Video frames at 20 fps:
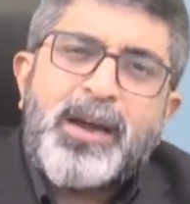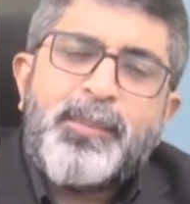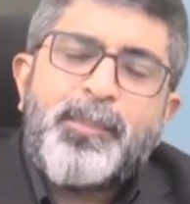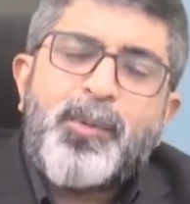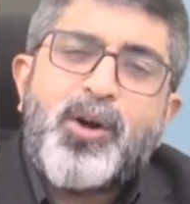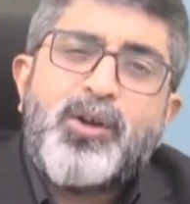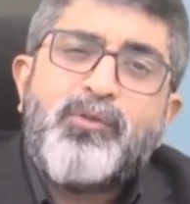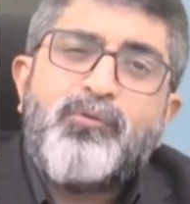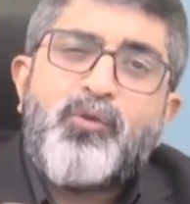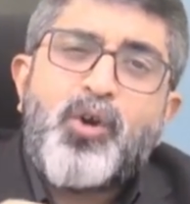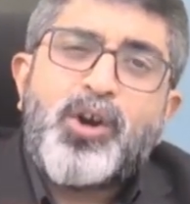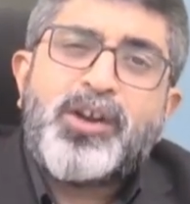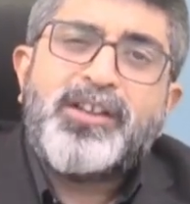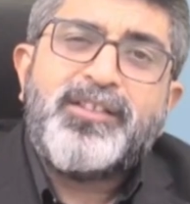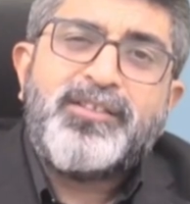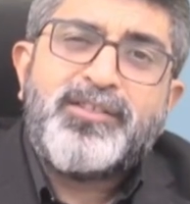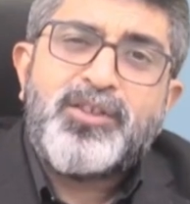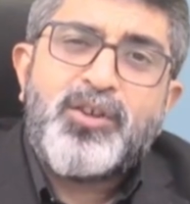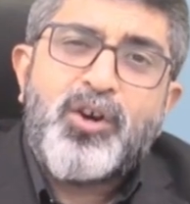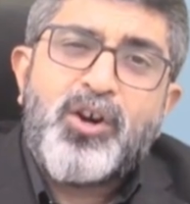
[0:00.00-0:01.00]
upon what
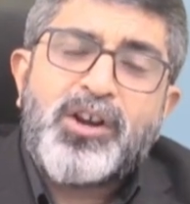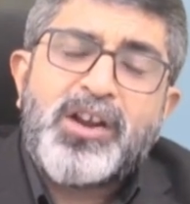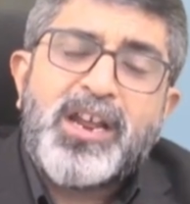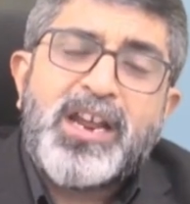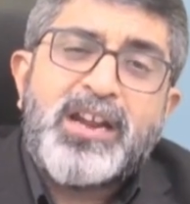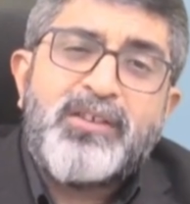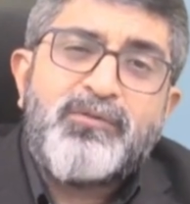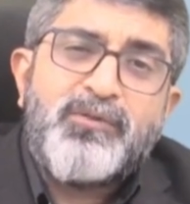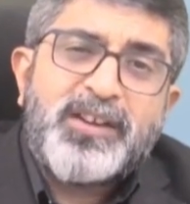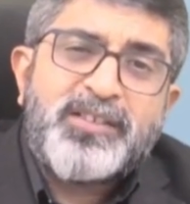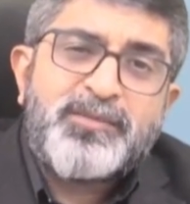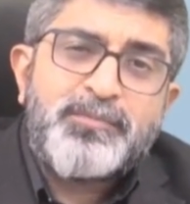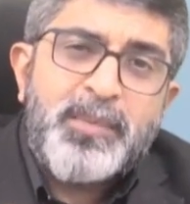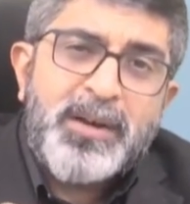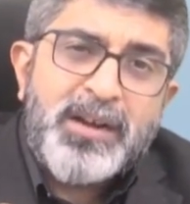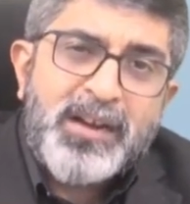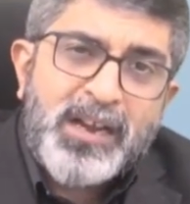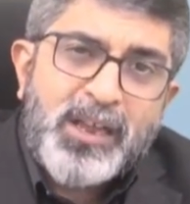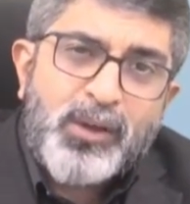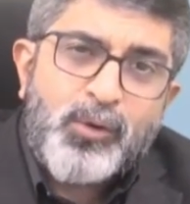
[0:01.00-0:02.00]
is your
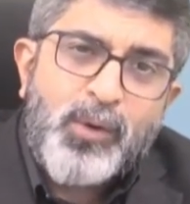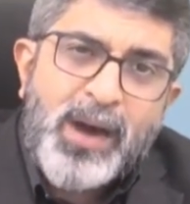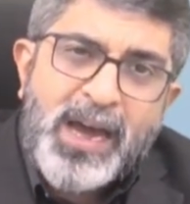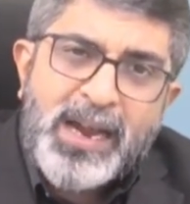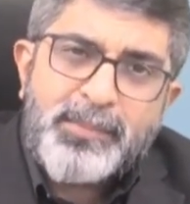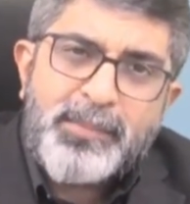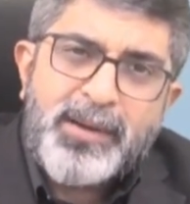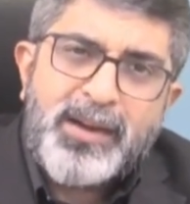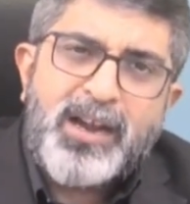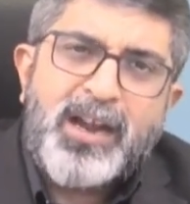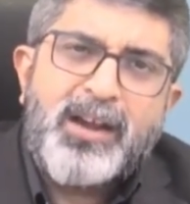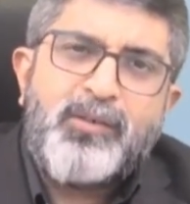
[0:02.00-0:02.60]
investment requirement